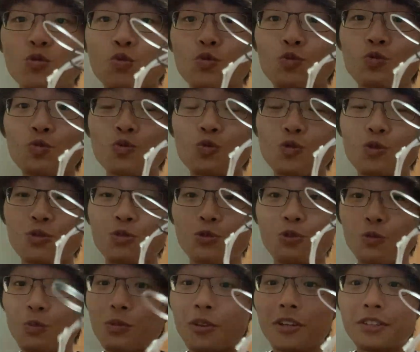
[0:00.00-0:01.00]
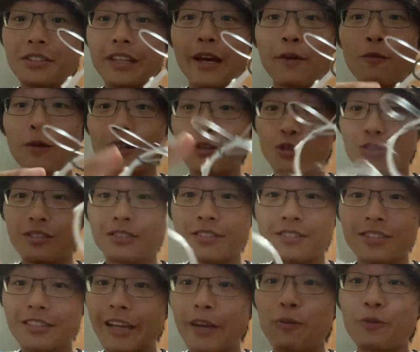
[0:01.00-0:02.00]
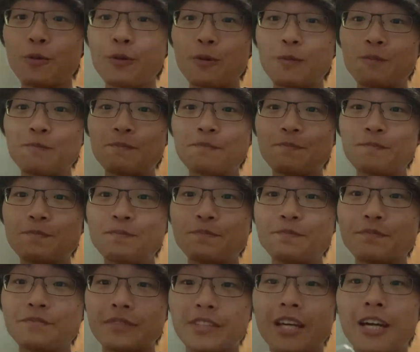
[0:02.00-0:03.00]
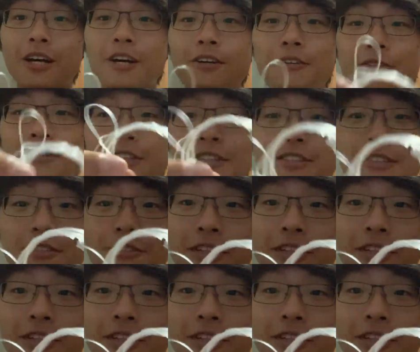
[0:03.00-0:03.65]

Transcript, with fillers: two loop knots and one snell. Yeah, whereas this